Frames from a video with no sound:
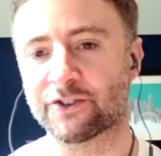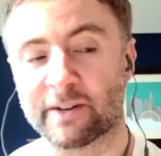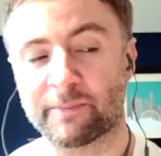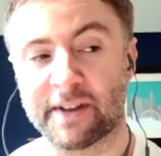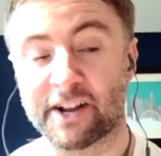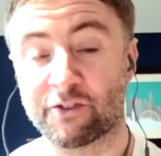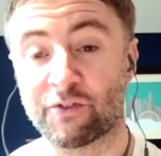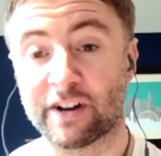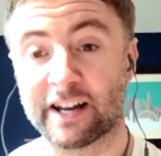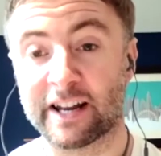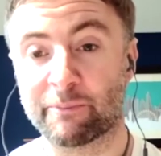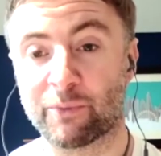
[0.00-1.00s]
to make a
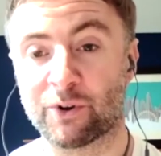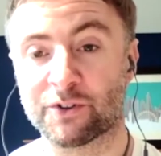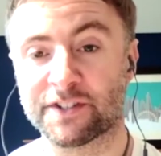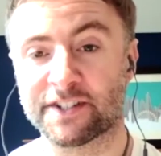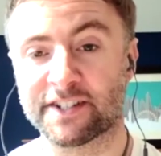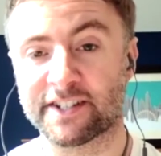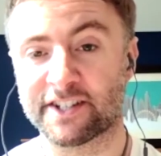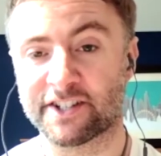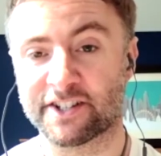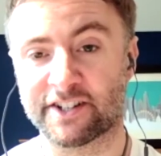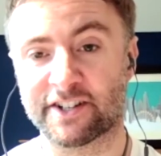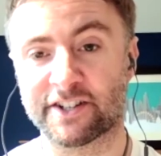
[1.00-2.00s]
really important
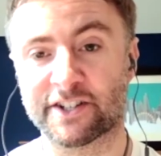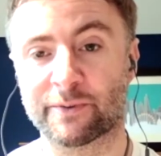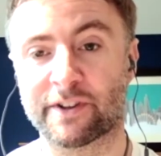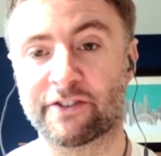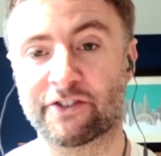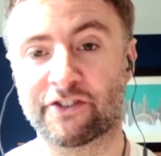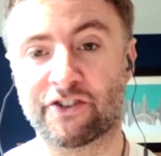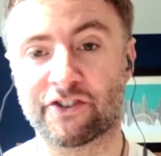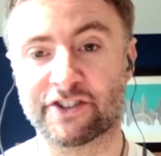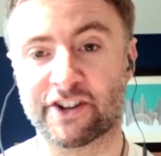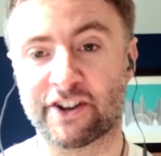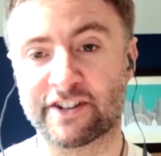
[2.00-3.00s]
decision as to whether or not
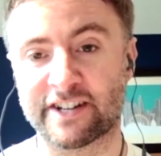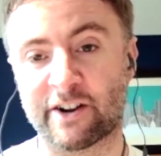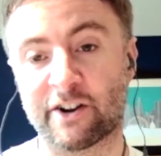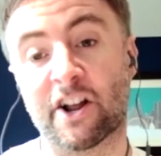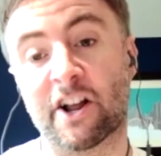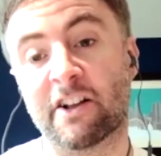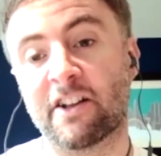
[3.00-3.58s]
to go down a